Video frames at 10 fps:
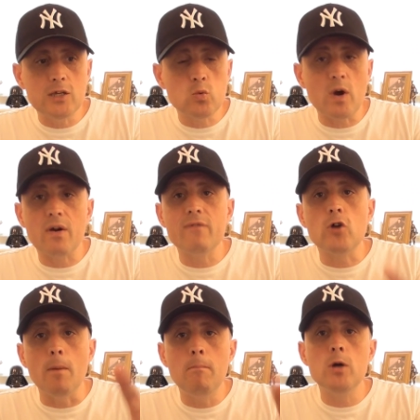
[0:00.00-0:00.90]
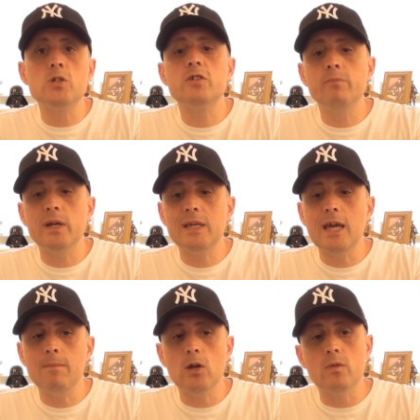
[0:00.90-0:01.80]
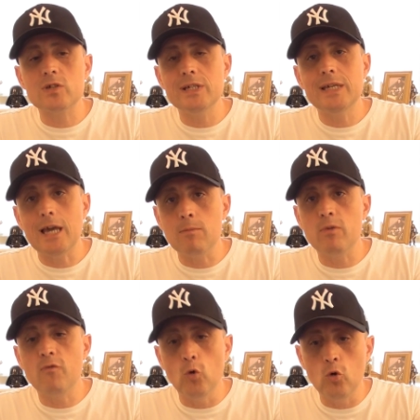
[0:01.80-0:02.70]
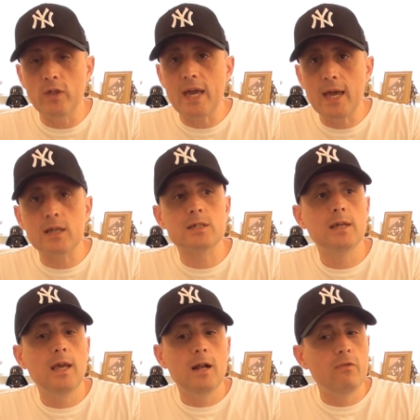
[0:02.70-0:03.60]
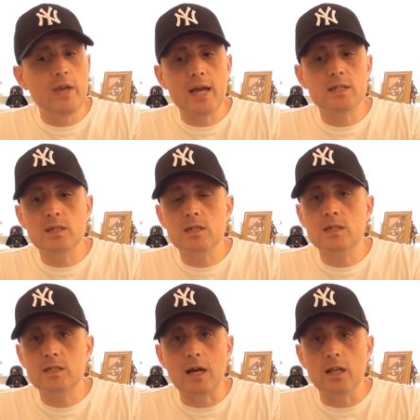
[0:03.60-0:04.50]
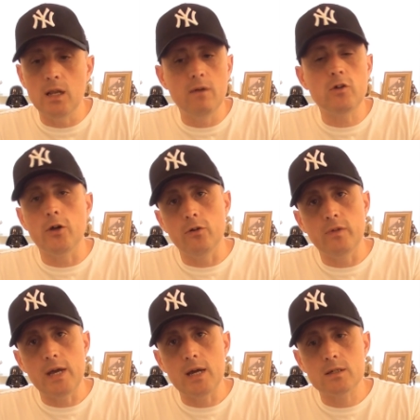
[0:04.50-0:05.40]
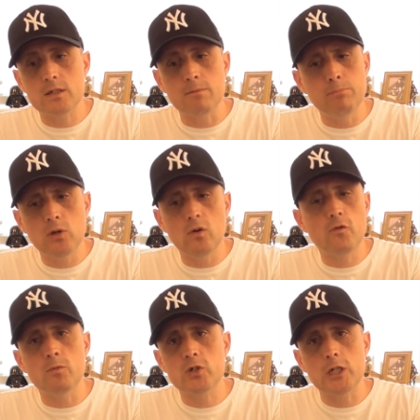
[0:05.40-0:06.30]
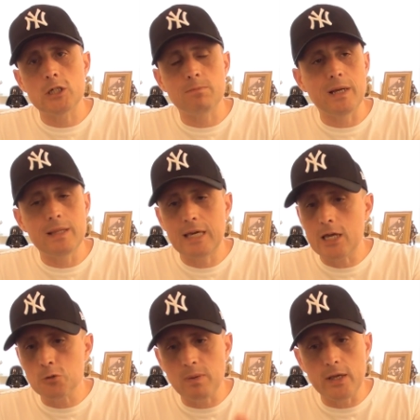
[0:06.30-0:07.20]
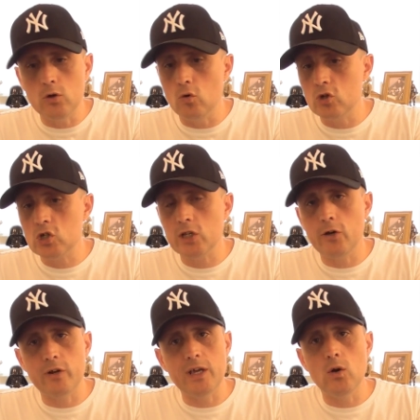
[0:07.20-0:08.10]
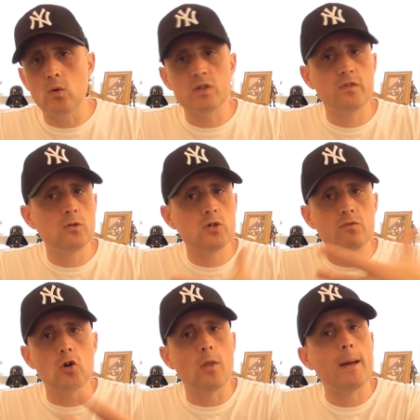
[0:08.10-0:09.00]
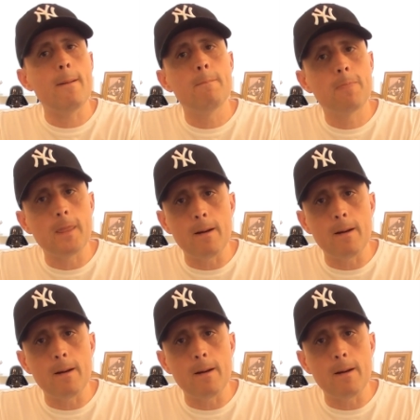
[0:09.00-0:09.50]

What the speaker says: is where I've got most of my gaming. Obviously, it came before the X. The X is... I love going on the X. It's a beautiful machine to play. The games play gorgeously on it. It always feels you've got that